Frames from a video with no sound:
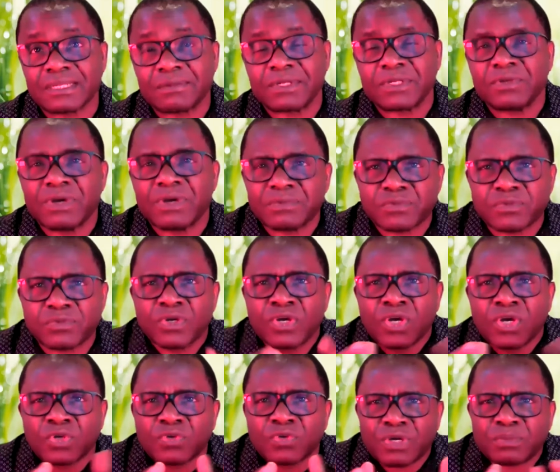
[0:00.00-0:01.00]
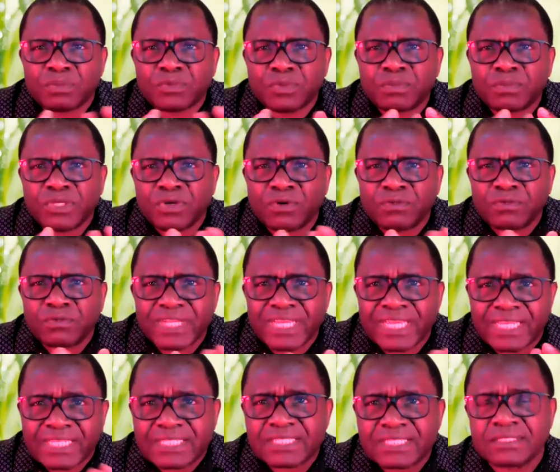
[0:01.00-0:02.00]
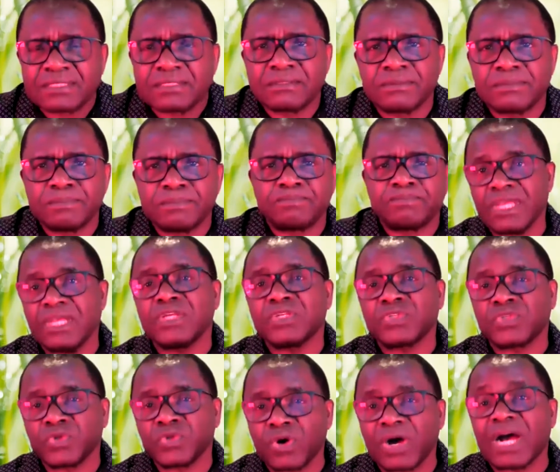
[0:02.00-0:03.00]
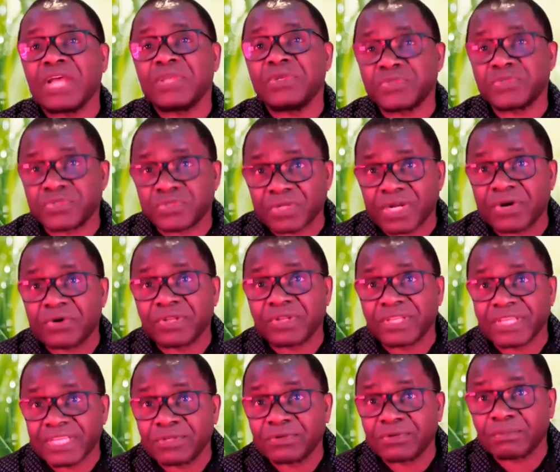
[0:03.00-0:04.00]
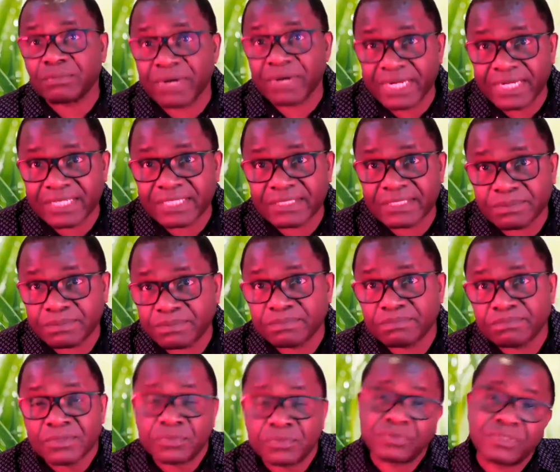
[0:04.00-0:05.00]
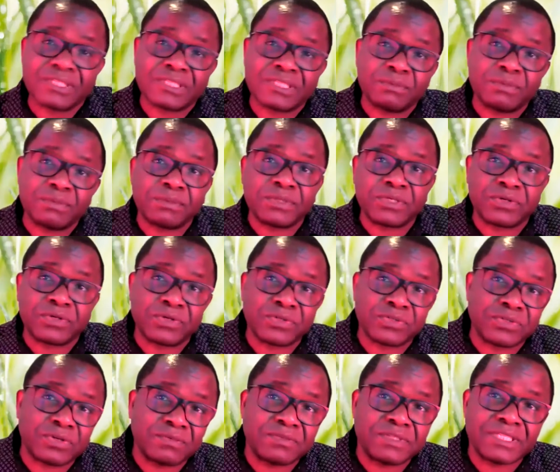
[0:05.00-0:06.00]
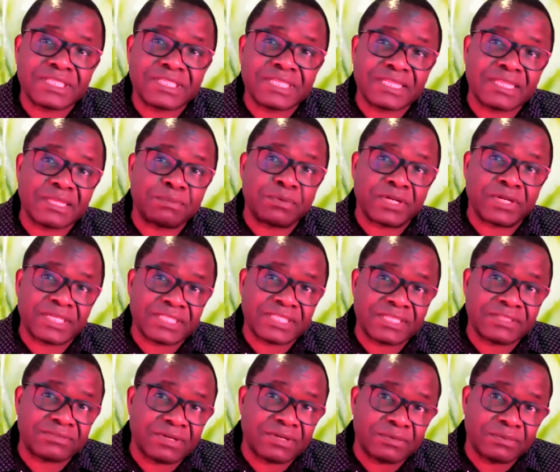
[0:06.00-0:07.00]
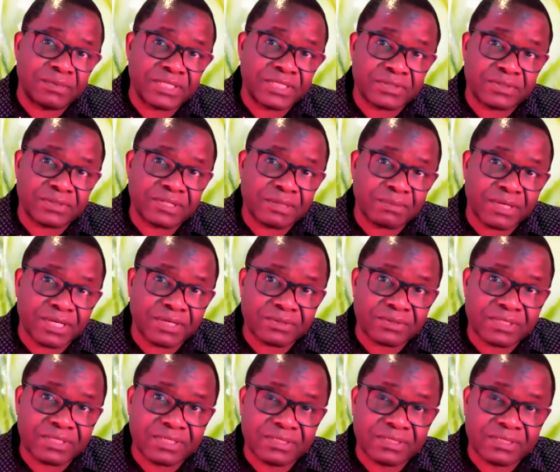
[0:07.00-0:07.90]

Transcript: You have, to, you have to be of age. So are you struggling in your marriage? Could it be because of these other blessings you have mentioned about?